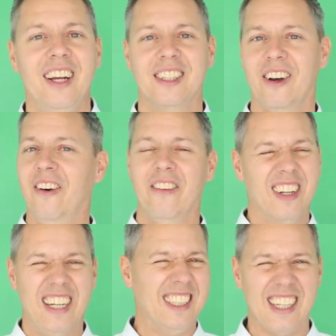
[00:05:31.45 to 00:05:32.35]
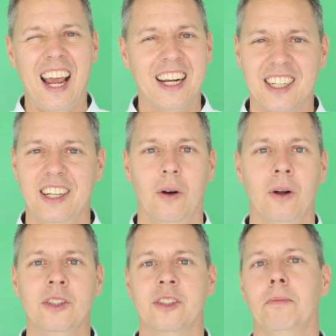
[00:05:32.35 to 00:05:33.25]
So that's actually
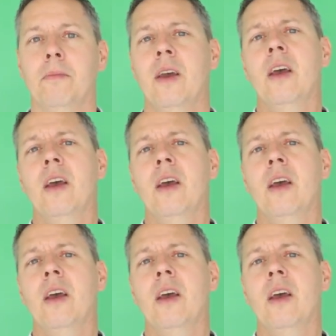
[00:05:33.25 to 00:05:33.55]
awesome.